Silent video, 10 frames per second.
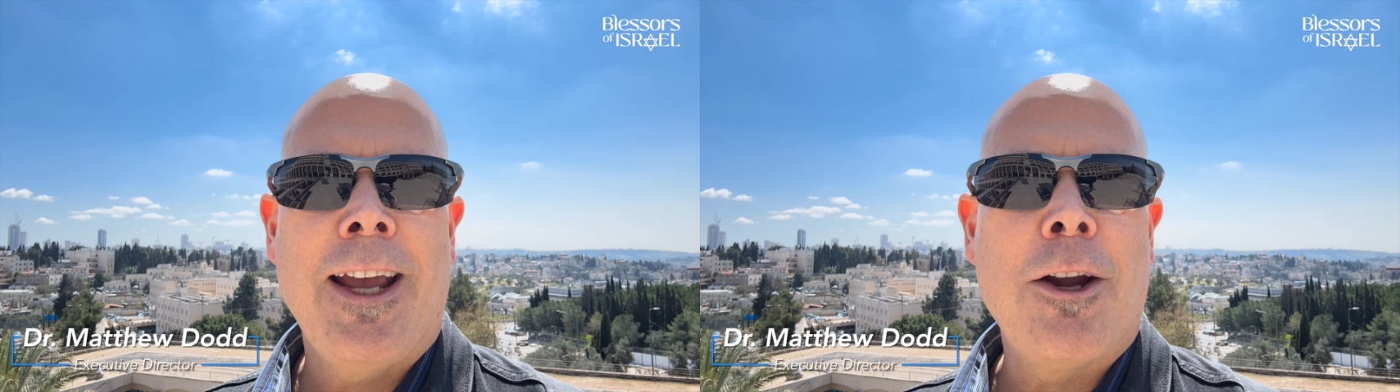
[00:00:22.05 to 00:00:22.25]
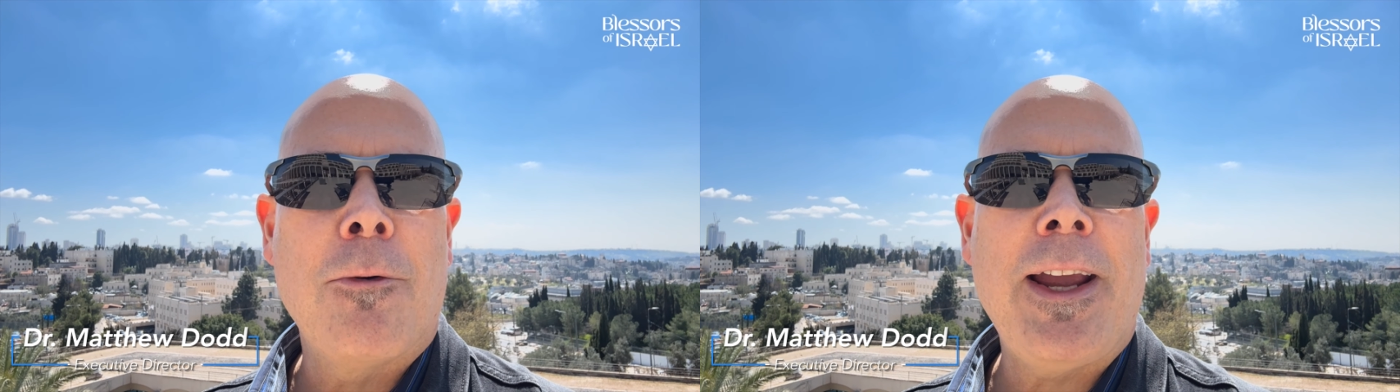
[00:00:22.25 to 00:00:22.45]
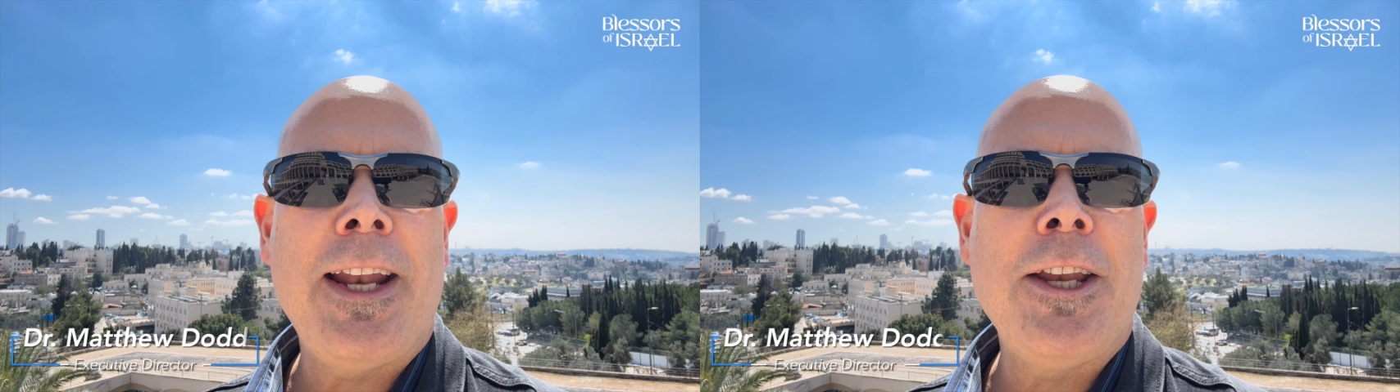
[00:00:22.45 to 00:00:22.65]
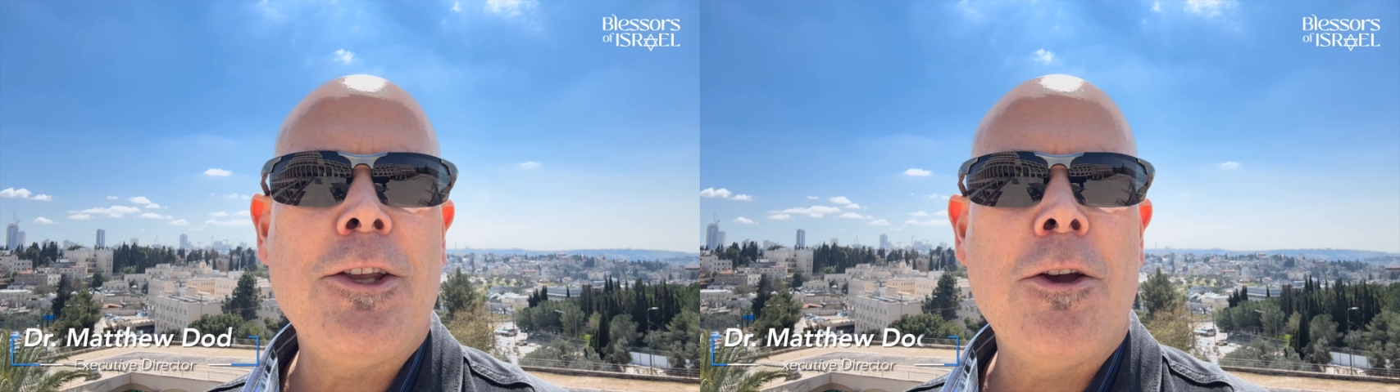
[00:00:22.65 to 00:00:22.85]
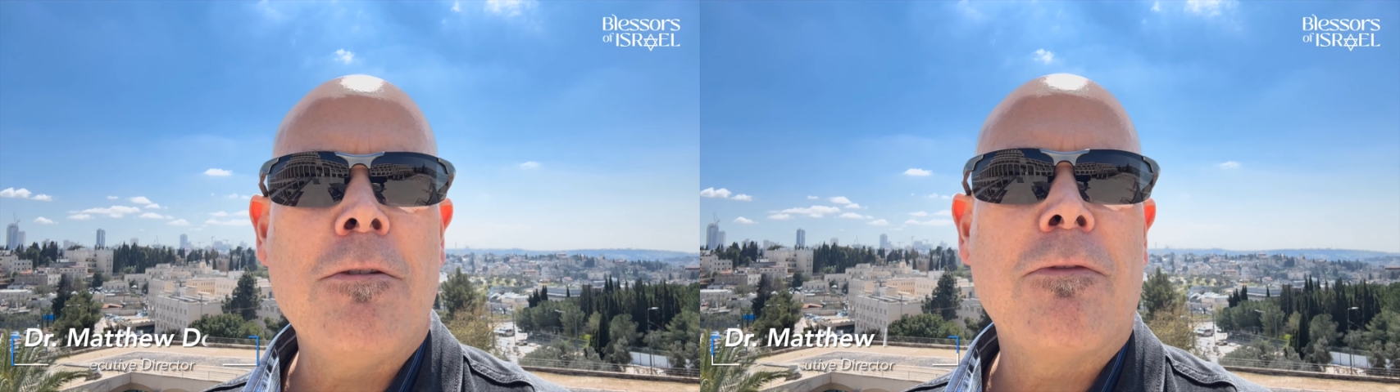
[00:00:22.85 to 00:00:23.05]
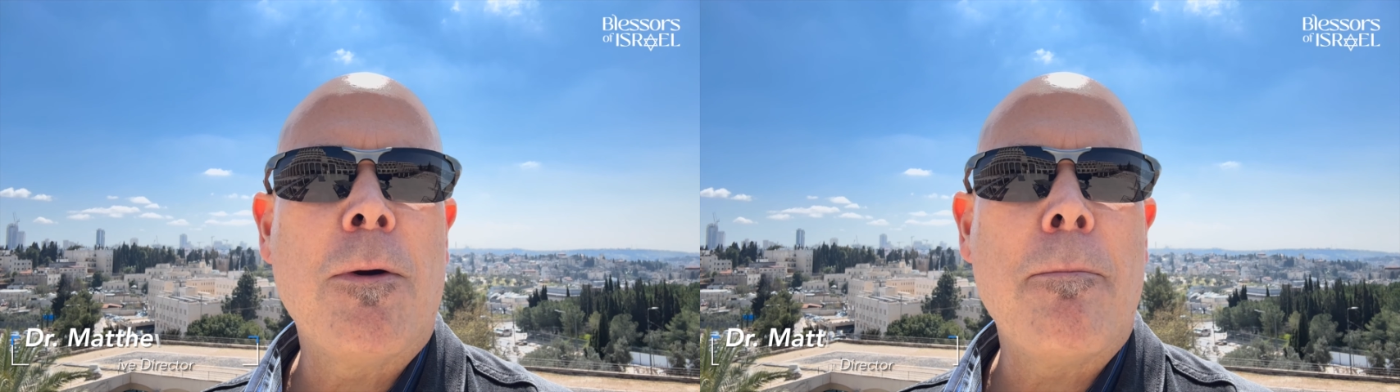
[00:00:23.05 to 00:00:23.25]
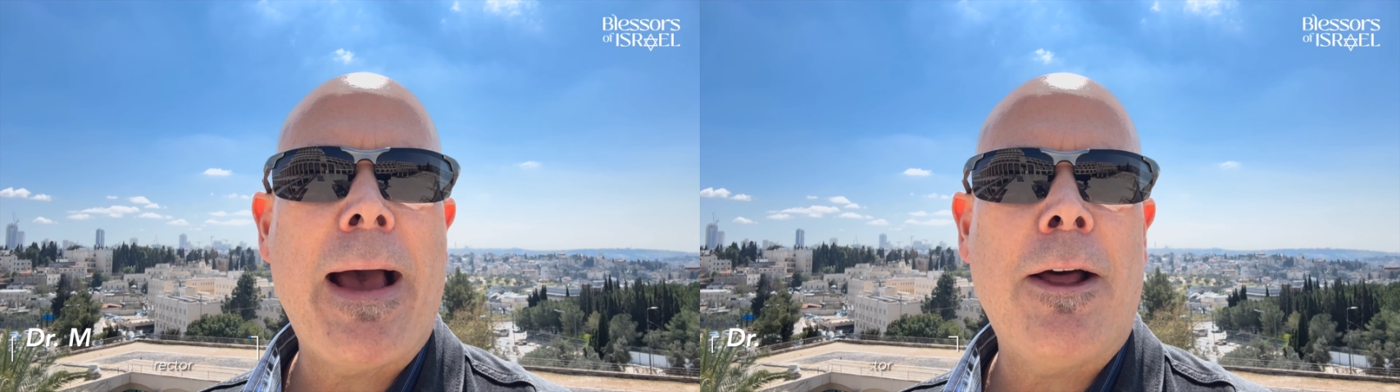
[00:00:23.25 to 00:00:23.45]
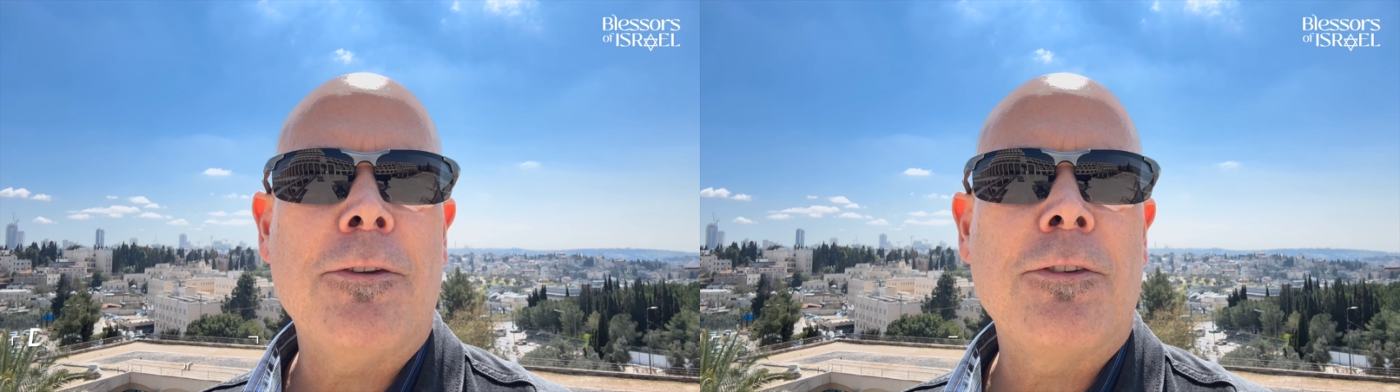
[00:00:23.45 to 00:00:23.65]
greeting you from
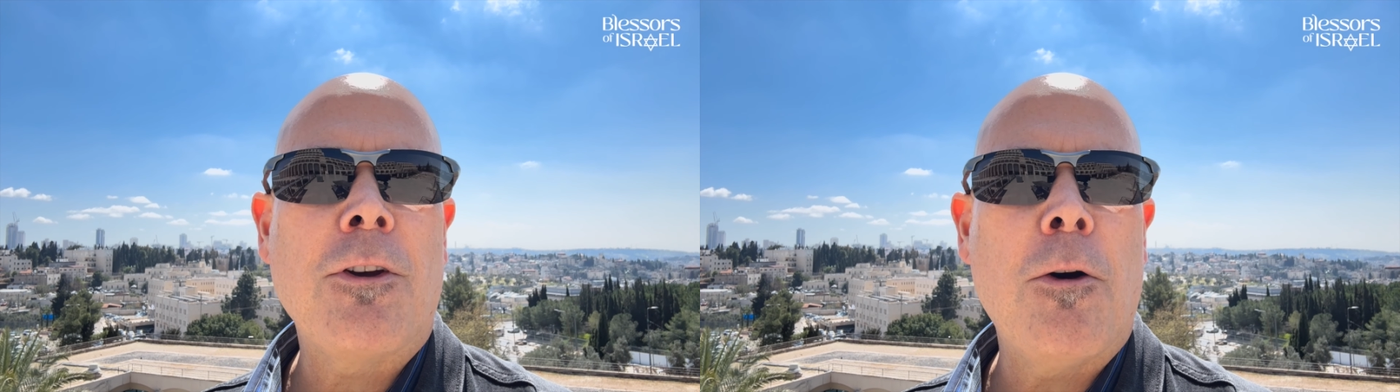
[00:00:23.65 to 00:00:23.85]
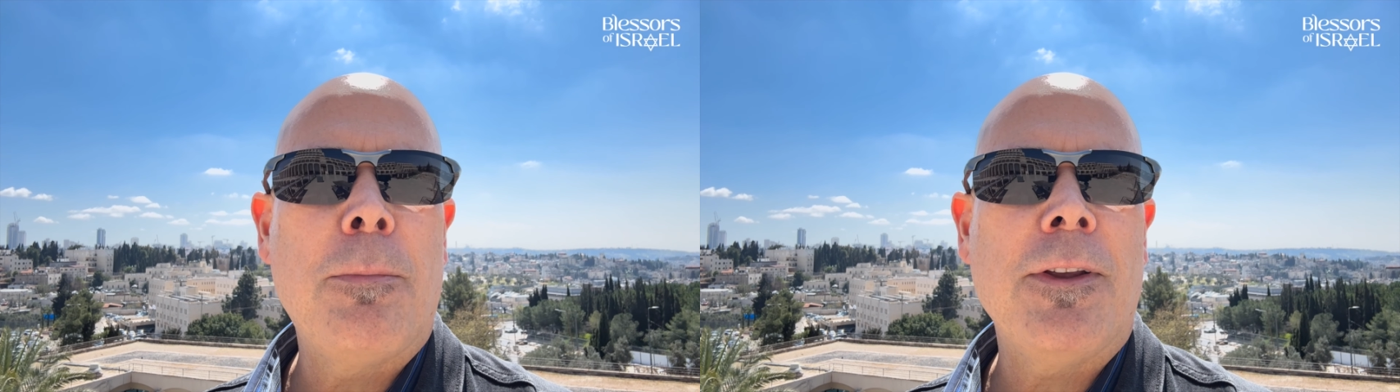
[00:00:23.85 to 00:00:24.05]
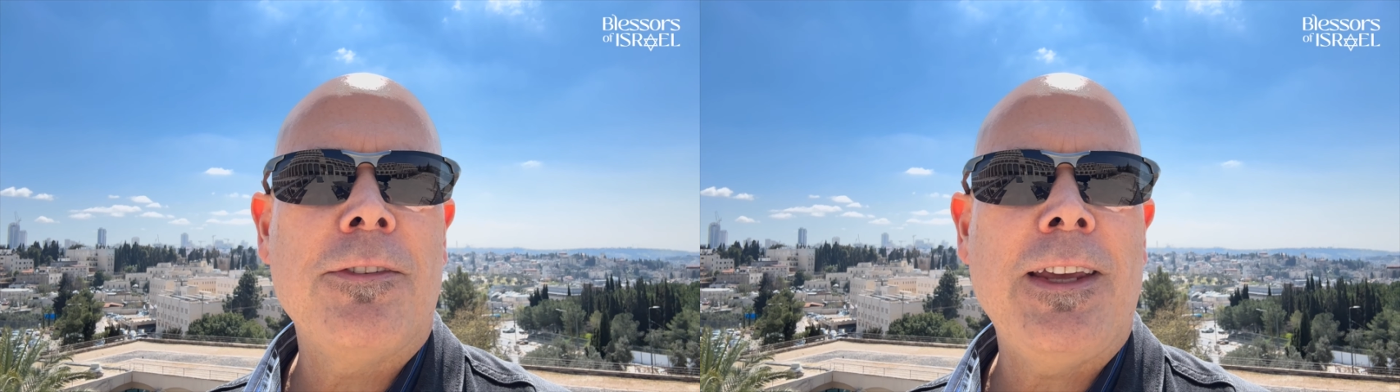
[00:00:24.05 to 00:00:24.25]
Mount Scopus